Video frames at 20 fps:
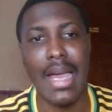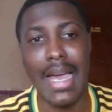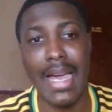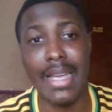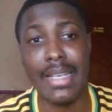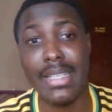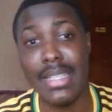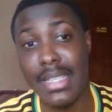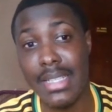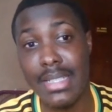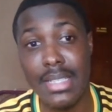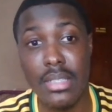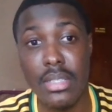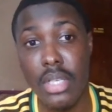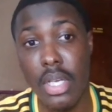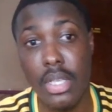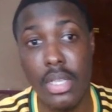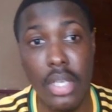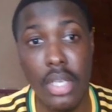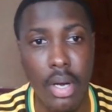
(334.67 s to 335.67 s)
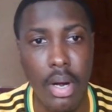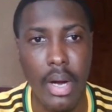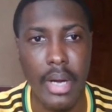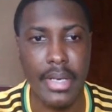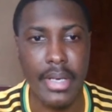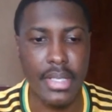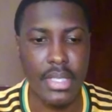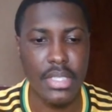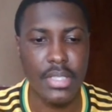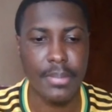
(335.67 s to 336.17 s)
and it is on the
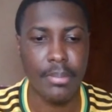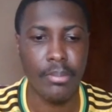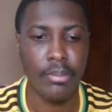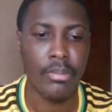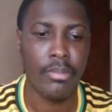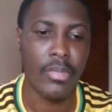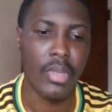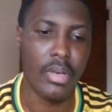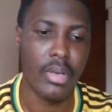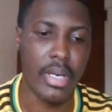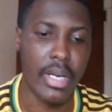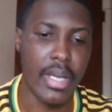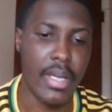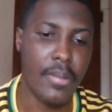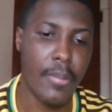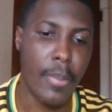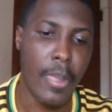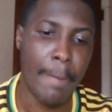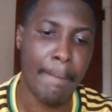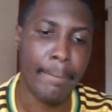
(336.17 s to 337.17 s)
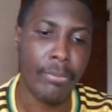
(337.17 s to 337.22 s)
cards, right?